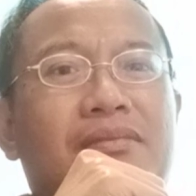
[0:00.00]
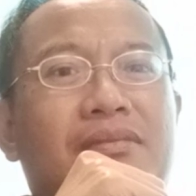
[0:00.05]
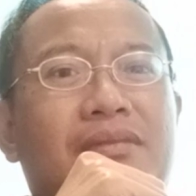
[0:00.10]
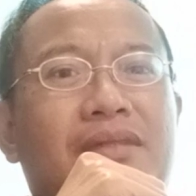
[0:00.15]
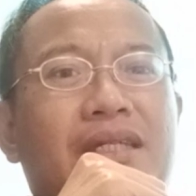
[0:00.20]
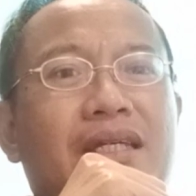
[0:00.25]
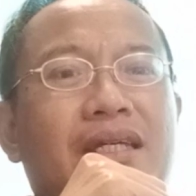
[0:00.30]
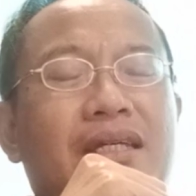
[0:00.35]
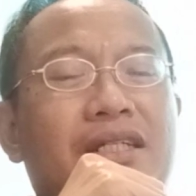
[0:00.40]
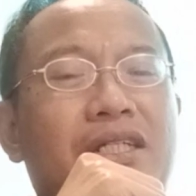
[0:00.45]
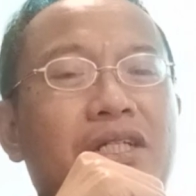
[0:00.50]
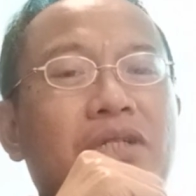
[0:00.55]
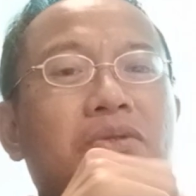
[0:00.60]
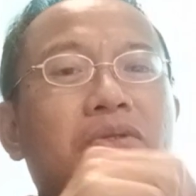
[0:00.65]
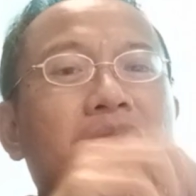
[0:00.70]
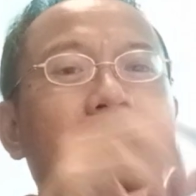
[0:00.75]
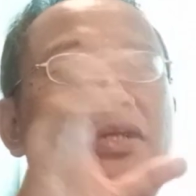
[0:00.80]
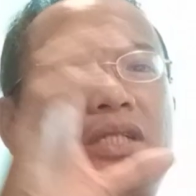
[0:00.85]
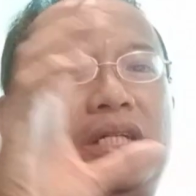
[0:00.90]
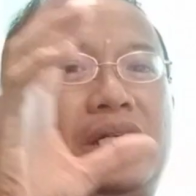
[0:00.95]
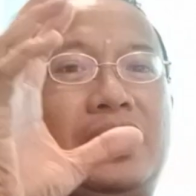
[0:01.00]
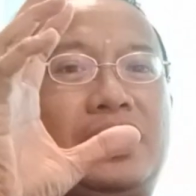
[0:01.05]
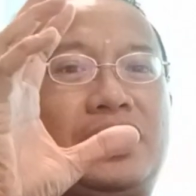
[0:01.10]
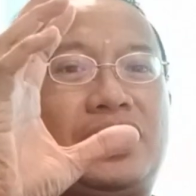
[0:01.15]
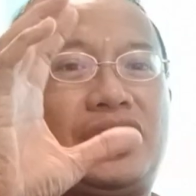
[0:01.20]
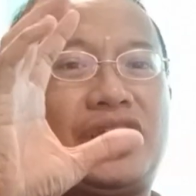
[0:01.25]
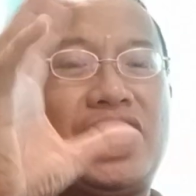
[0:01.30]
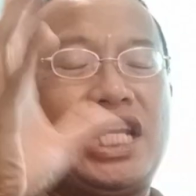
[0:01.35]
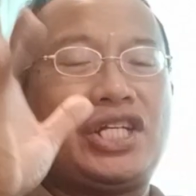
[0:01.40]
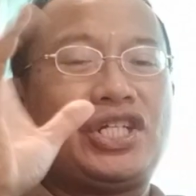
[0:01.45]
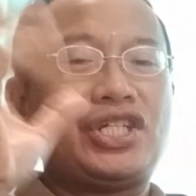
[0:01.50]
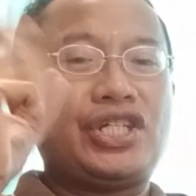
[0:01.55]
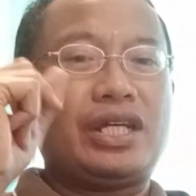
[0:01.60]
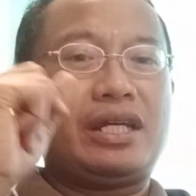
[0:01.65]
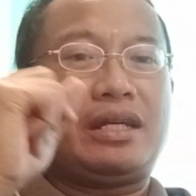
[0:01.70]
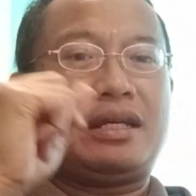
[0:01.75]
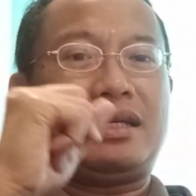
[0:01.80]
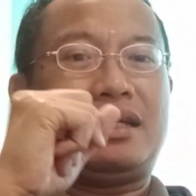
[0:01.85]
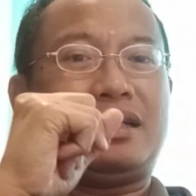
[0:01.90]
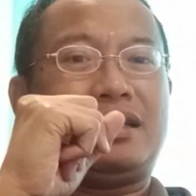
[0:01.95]
Okay, due to the
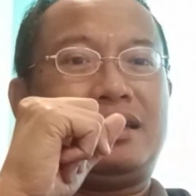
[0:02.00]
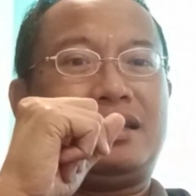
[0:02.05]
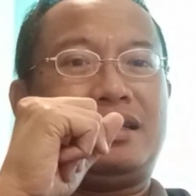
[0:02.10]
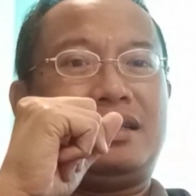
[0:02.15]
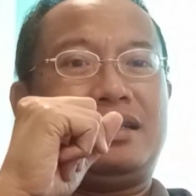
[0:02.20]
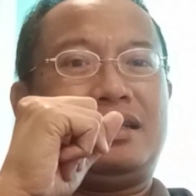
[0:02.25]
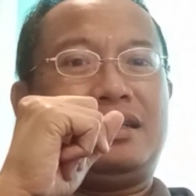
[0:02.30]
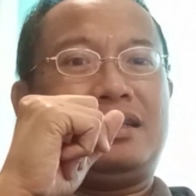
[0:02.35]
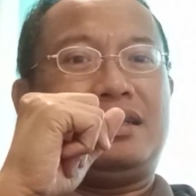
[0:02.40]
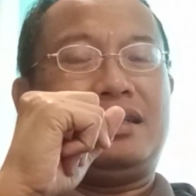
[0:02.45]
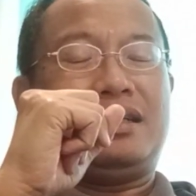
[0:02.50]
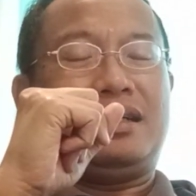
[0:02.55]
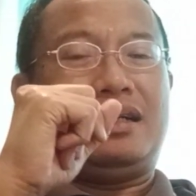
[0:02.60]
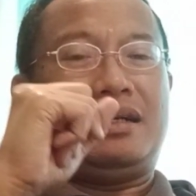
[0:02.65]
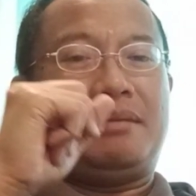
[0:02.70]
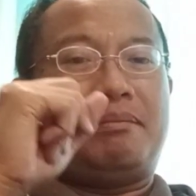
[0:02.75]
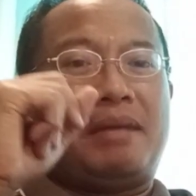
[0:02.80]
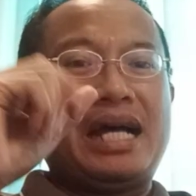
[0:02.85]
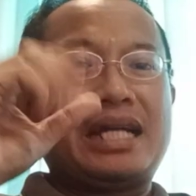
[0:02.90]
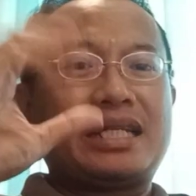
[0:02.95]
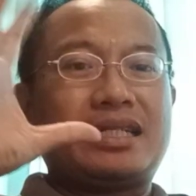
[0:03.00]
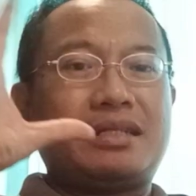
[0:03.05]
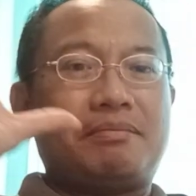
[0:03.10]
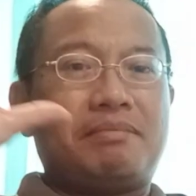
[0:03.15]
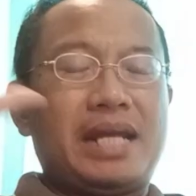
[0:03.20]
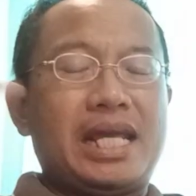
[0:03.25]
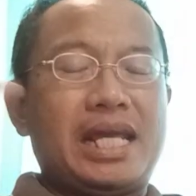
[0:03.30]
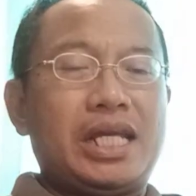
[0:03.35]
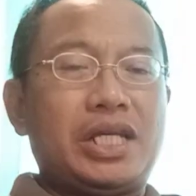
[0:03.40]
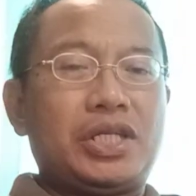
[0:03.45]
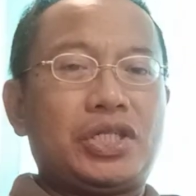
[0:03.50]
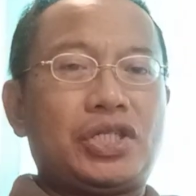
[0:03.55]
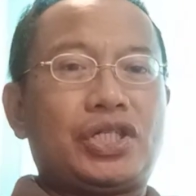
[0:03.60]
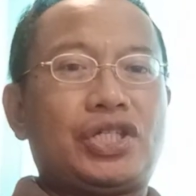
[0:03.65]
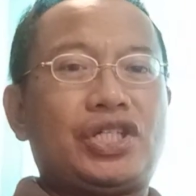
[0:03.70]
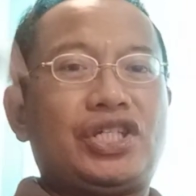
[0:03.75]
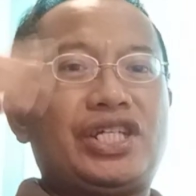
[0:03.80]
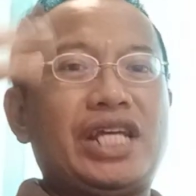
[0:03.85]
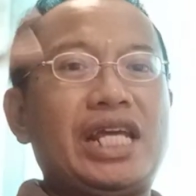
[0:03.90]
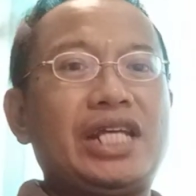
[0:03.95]
changing
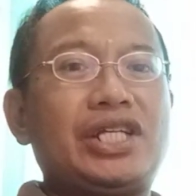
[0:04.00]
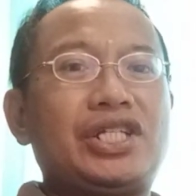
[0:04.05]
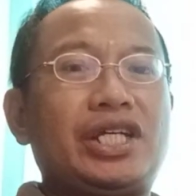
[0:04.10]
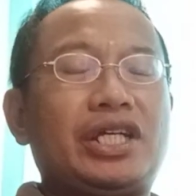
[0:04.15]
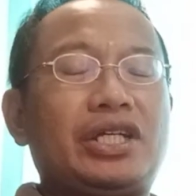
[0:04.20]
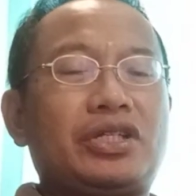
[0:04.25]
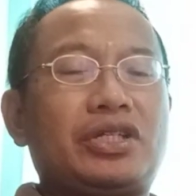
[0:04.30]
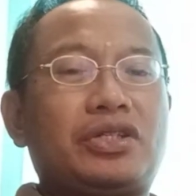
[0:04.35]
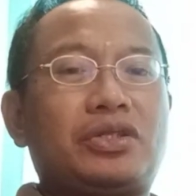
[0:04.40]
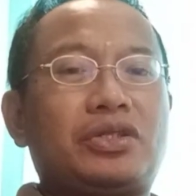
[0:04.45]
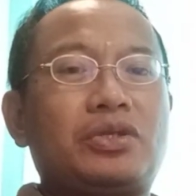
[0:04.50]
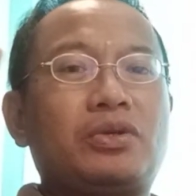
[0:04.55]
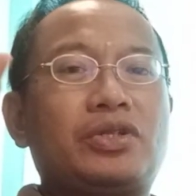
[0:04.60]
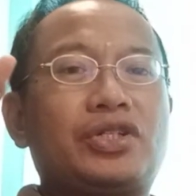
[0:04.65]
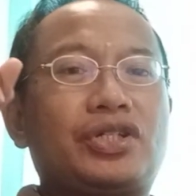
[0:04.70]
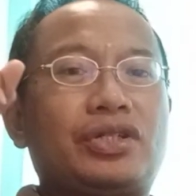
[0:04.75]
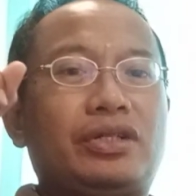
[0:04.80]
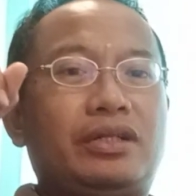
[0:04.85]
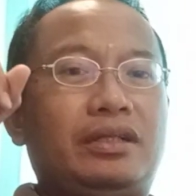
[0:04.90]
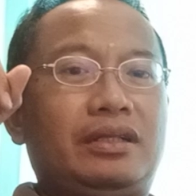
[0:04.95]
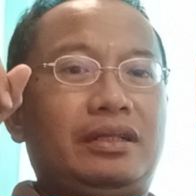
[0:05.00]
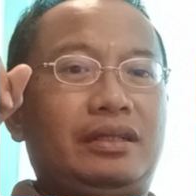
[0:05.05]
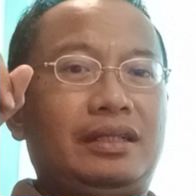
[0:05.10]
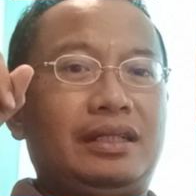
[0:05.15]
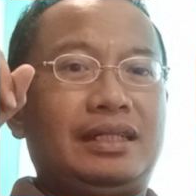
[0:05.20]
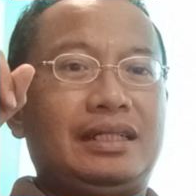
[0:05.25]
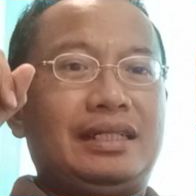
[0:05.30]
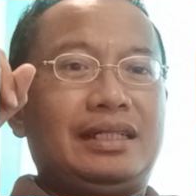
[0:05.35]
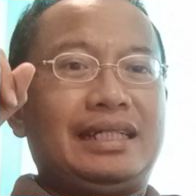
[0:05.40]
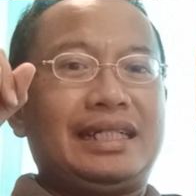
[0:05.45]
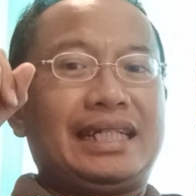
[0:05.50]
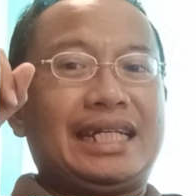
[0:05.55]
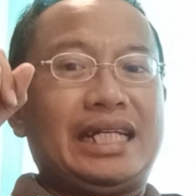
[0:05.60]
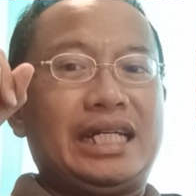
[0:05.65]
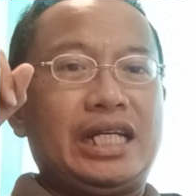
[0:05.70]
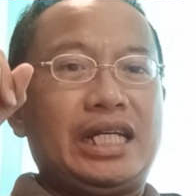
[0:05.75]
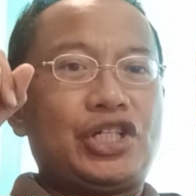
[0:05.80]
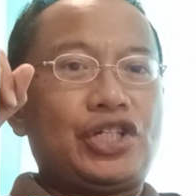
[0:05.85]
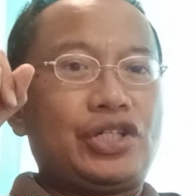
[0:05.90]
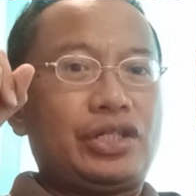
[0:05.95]
marketplace, changing social
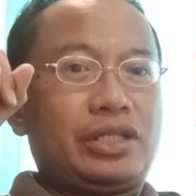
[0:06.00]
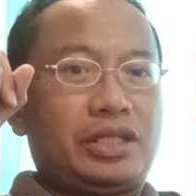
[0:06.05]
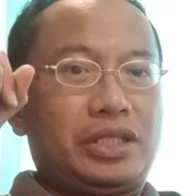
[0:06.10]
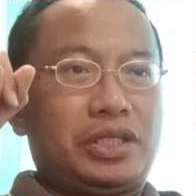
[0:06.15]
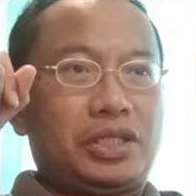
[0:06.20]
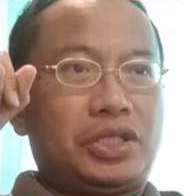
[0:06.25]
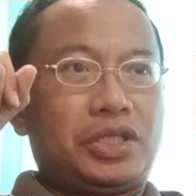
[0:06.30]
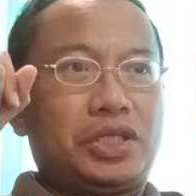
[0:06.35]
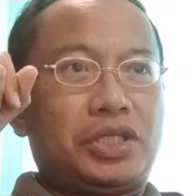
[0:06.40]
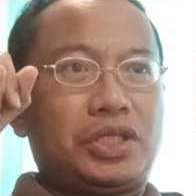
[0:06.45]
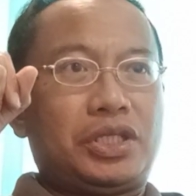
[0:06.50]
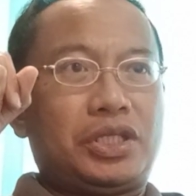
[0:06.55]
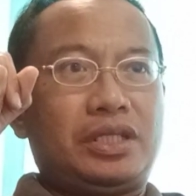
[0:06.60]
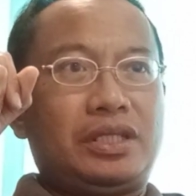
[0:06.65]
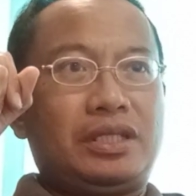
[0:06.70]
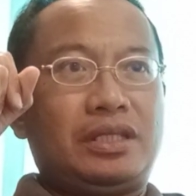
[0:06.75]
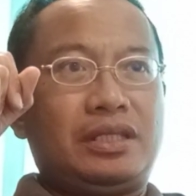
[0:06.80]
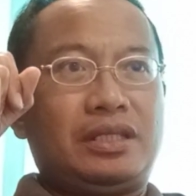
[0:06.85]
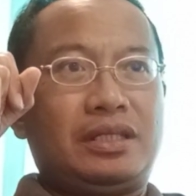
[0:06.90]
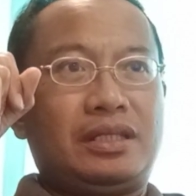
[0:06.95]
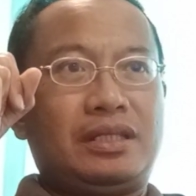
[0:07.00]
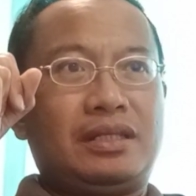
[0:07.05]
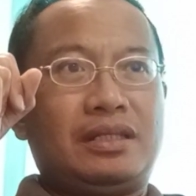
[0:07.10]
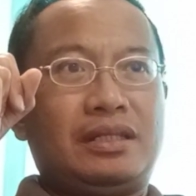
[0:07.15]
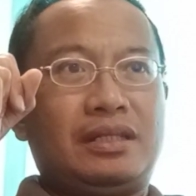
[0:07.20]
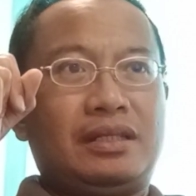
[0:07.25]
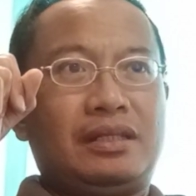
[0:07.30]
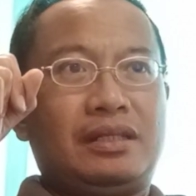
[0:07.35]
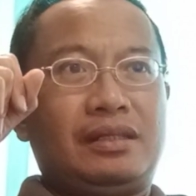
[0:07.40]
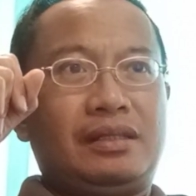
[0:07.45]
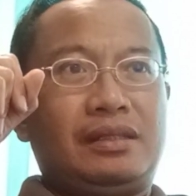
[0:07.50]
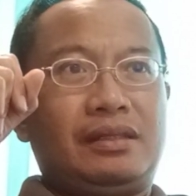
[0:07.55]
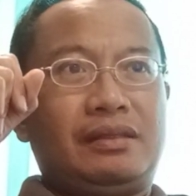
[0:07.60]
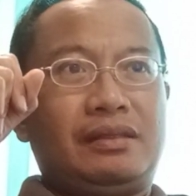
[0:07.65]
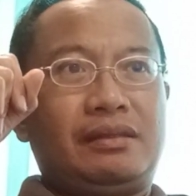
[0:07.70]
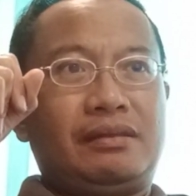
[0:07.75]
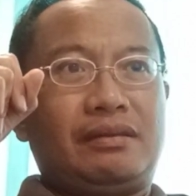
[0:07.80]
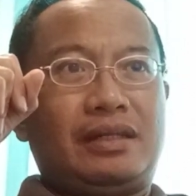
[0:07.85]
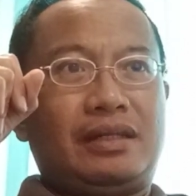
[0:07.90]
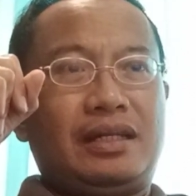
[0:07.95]
conditions.
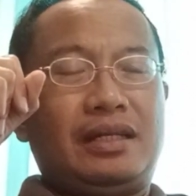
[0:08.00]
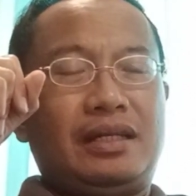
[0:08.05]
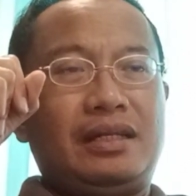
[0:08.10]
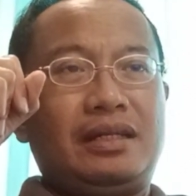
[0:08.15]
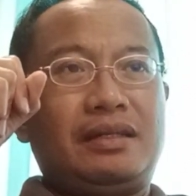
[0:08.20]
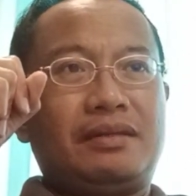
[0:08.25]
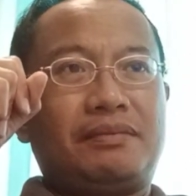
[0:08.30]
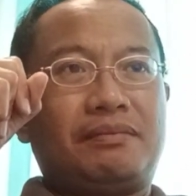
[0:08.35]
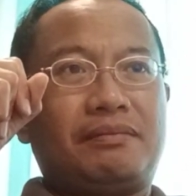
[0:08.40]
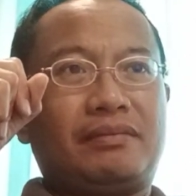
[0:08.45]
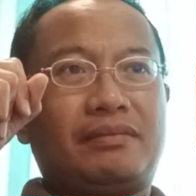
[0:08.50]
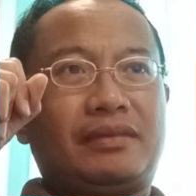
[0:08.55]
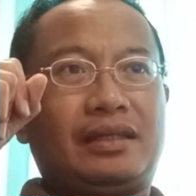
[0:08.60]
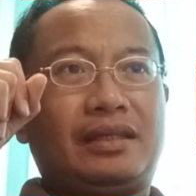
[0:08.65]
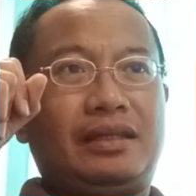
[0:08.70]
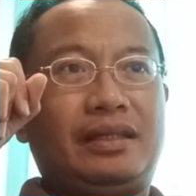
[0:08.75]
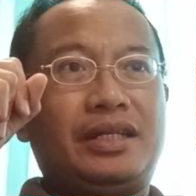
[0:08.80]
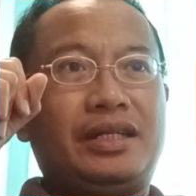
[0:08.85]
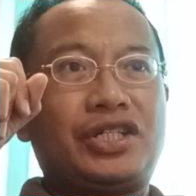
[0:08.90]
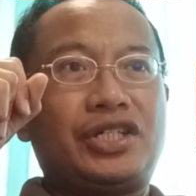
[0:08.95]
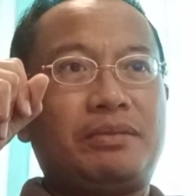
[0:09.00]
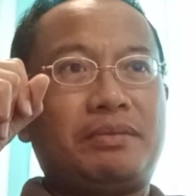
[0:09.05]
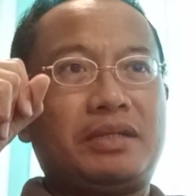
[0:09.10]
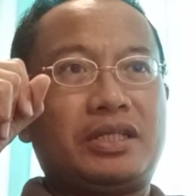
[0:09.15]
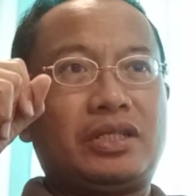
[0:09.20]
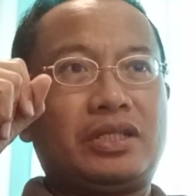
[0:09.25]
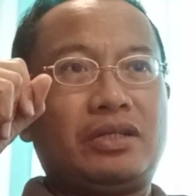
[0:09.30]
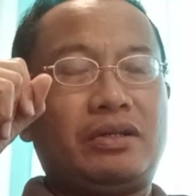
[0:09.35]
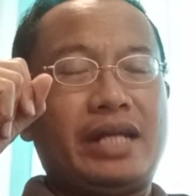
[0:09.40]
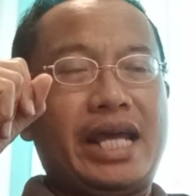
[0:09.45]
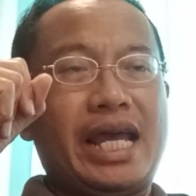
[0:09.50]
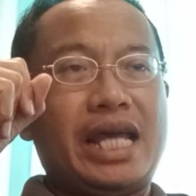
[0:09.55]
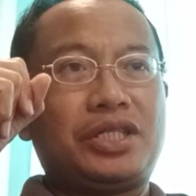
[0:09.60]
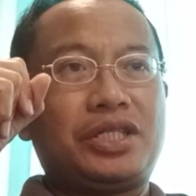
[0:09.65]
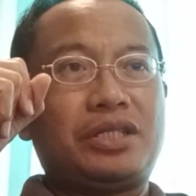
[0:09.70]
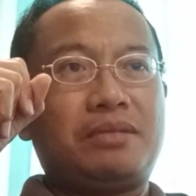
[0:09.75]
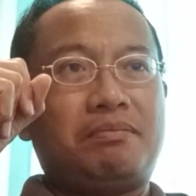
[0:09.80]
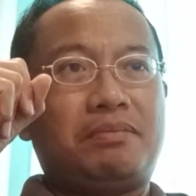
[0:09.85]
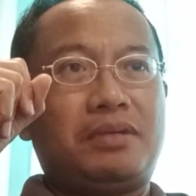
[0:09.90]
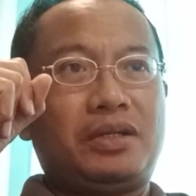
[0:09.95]
Okay, leadership is not as
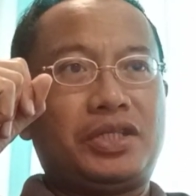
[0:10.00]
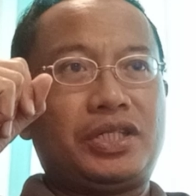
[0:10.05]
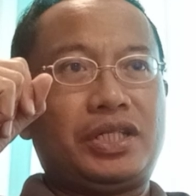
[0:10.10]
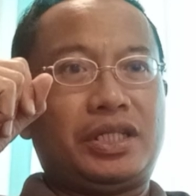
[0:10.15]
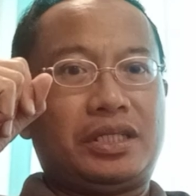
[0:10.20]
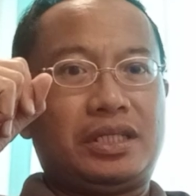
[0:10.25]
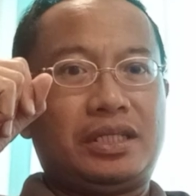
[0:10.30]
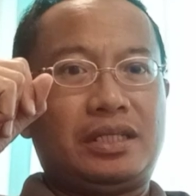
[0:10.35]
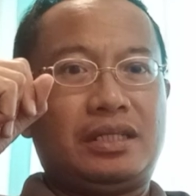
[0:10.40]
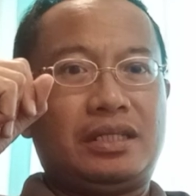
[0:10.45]
important.